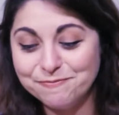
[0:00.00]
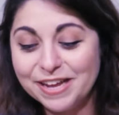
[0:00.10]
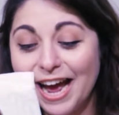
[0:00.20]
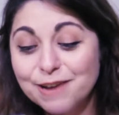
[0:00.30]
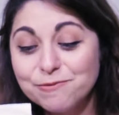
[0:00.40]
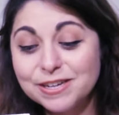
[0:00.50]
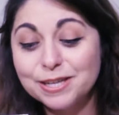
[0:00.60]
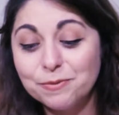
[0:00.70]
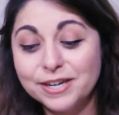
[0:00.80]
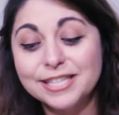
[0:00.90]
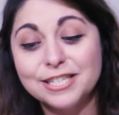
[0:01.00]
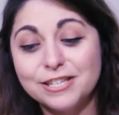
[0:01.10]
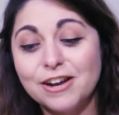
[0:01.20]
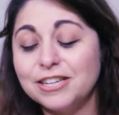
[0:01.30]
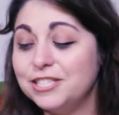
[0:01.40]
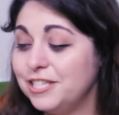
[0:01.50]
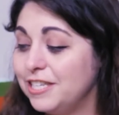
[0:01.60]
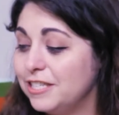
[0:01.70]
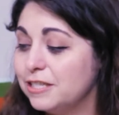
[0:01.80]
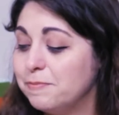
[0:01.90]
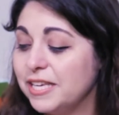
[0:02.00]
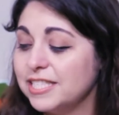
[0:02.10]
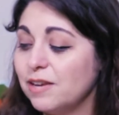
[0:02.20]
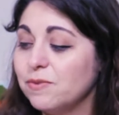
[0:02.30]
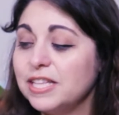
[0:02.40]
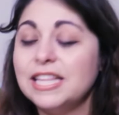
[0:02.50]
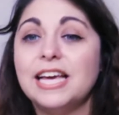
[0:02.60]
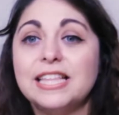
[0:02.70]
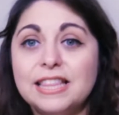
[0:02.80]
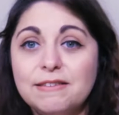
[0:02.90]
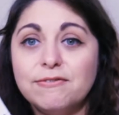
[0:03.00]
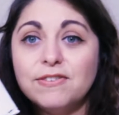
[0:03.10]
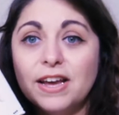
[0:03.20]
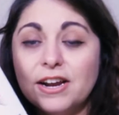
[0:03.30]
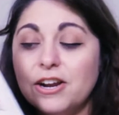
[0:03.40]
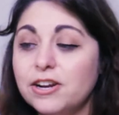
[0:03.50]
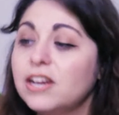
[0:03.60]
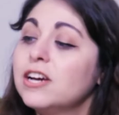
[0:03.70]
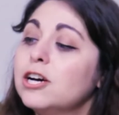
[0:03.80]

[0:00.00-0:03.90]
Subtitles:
But I really wanted the Dawn jeans because I really like the flared